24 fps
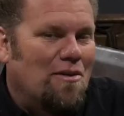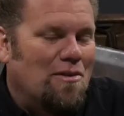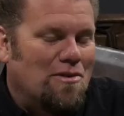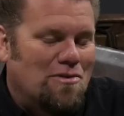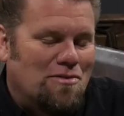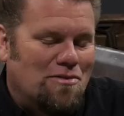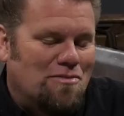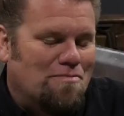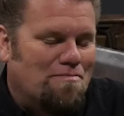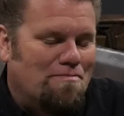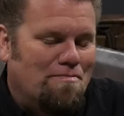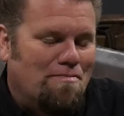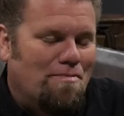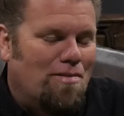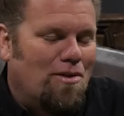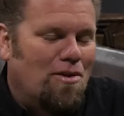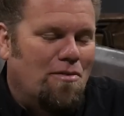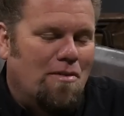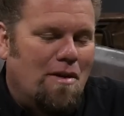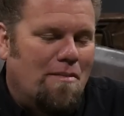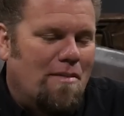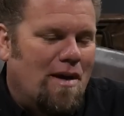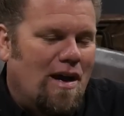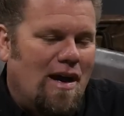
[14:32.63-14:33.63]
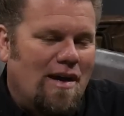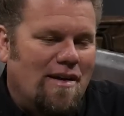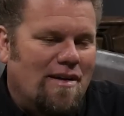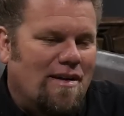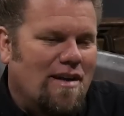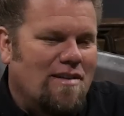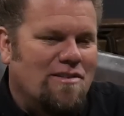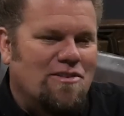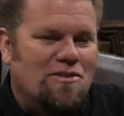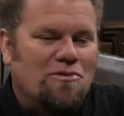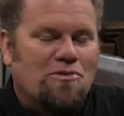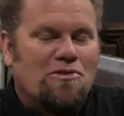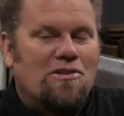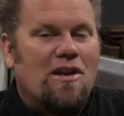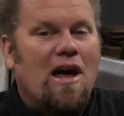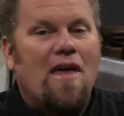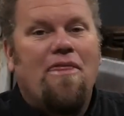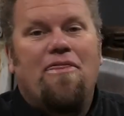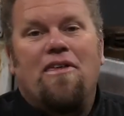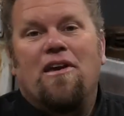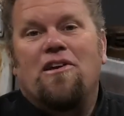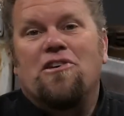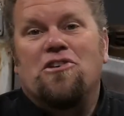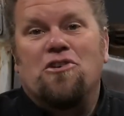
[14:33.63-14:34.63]
which blew my mind because there was
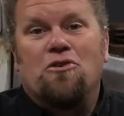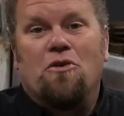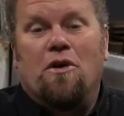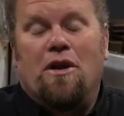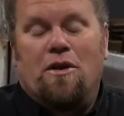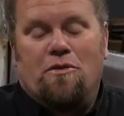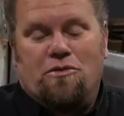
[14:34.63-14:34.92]
nothing to it.